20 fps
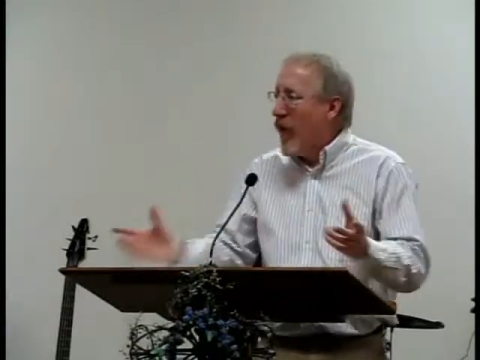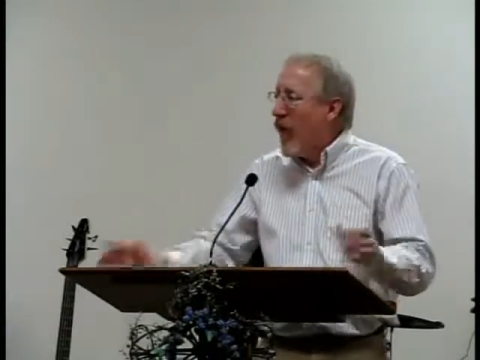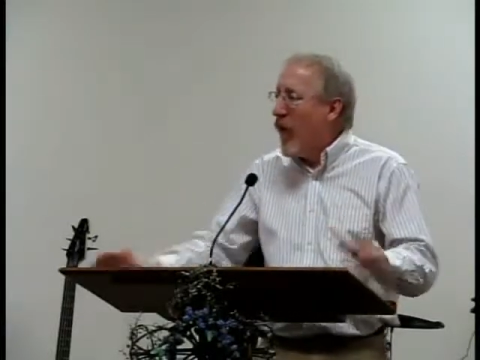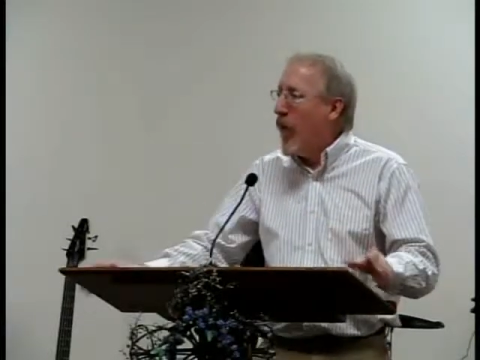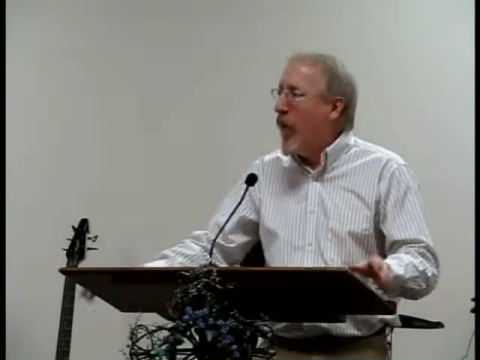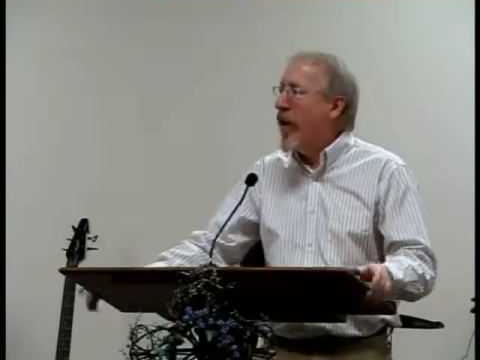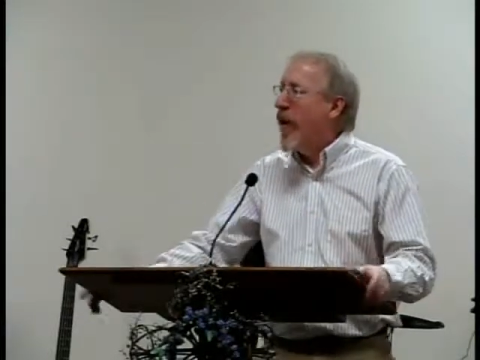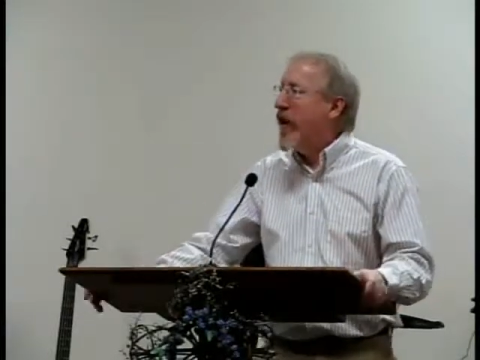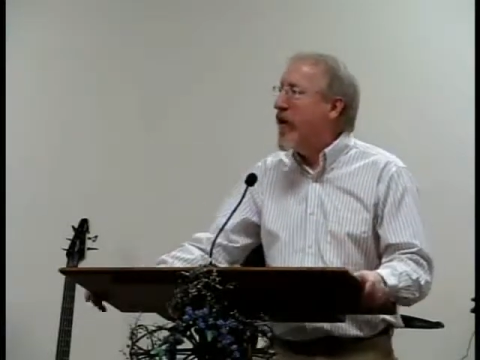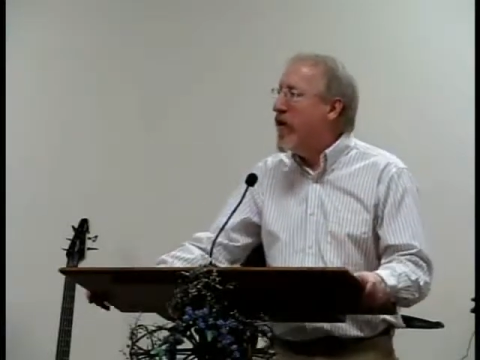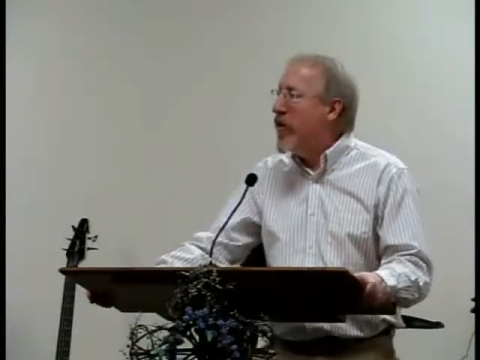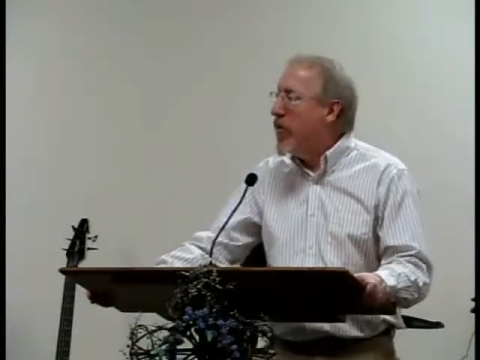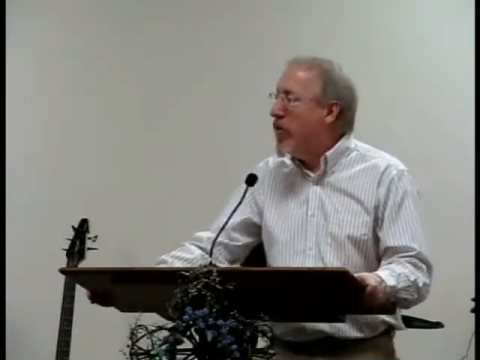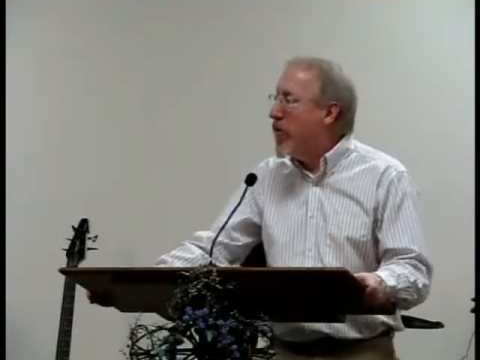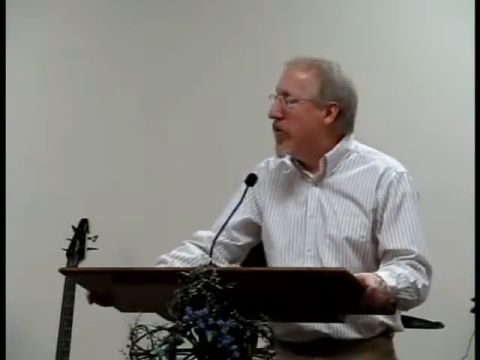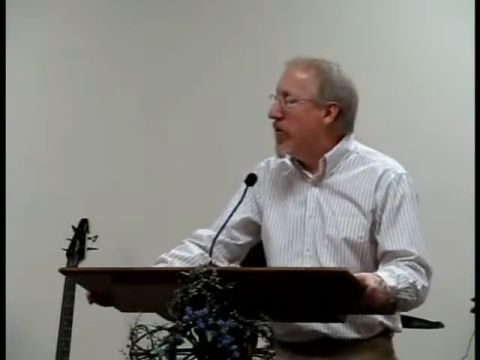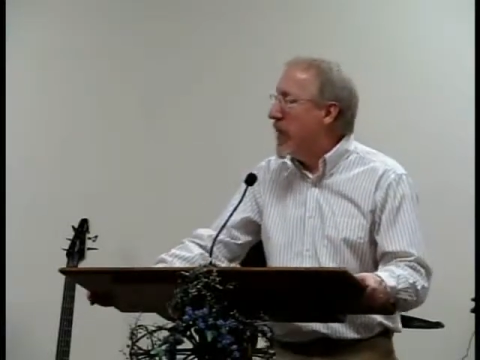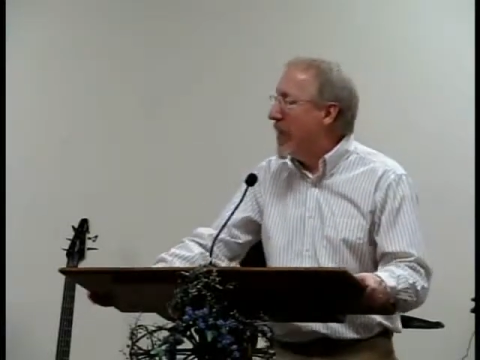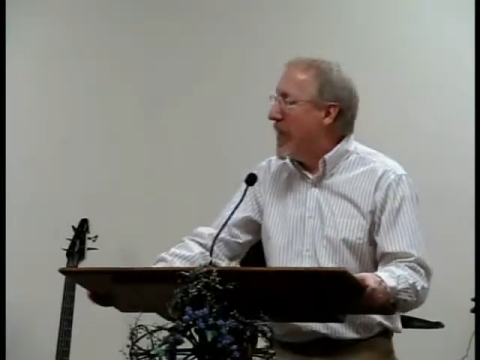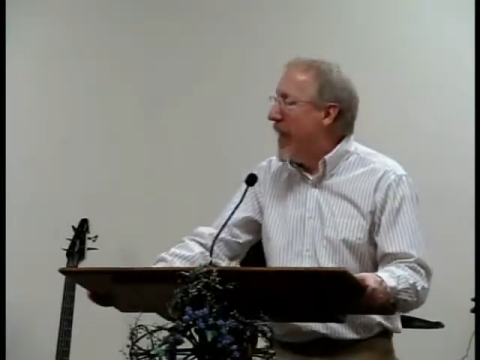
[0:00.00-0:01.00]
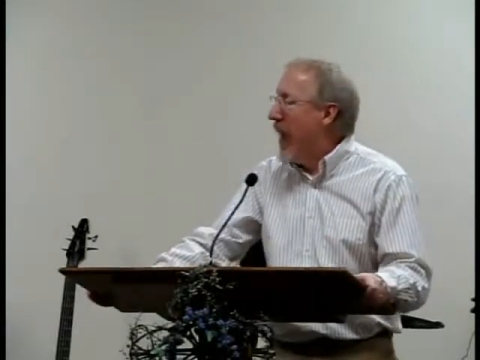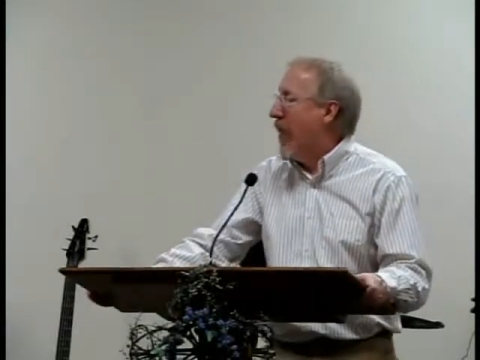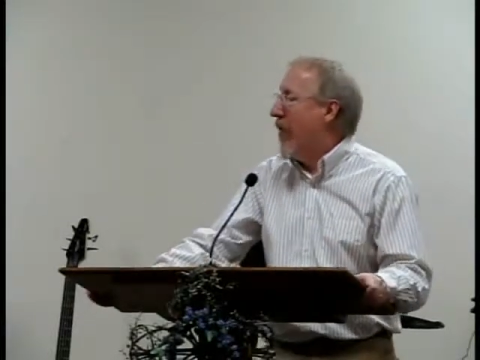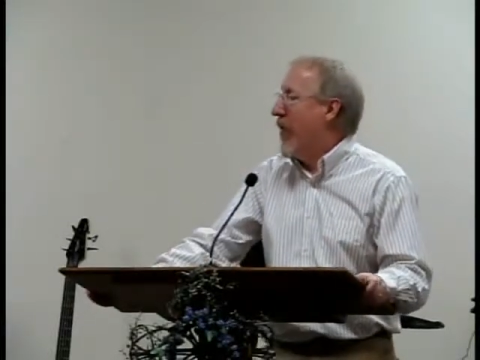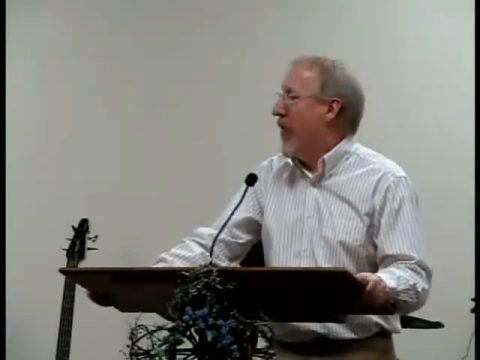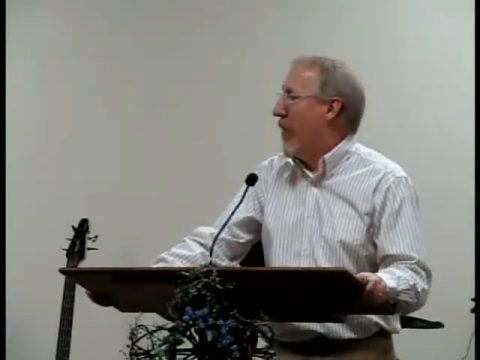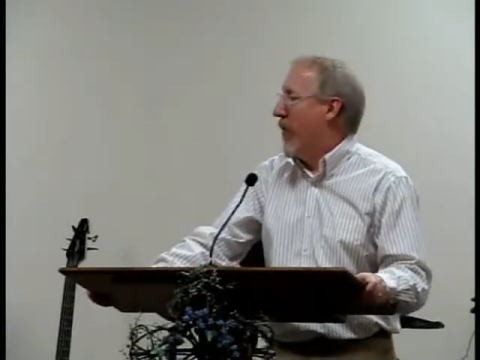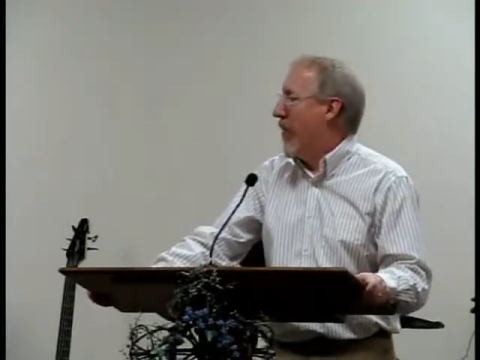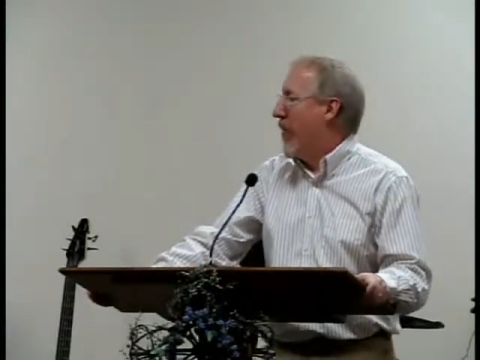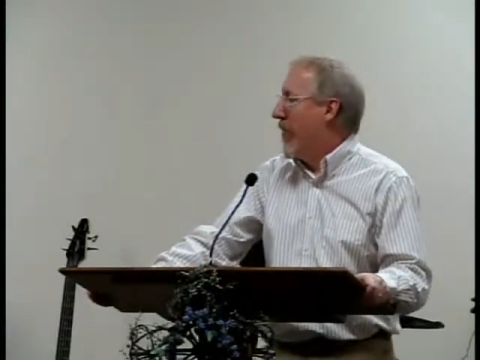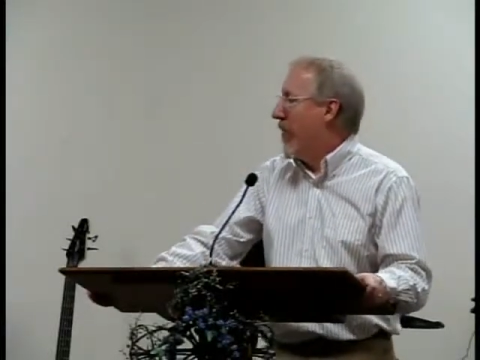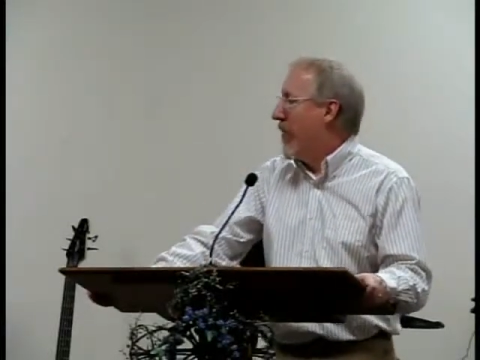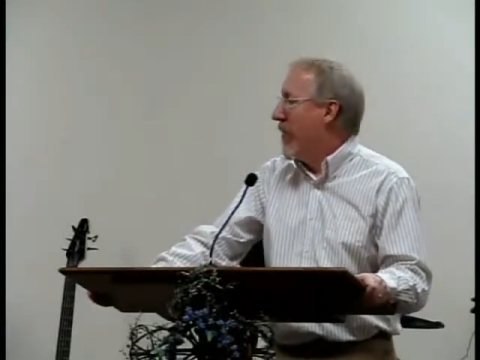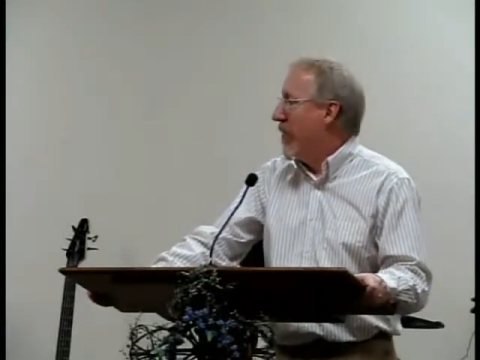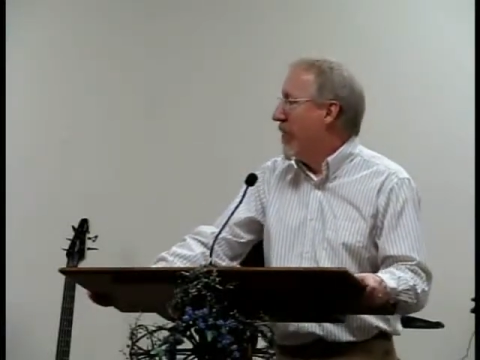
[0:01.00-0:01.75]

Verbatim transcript: what we can do together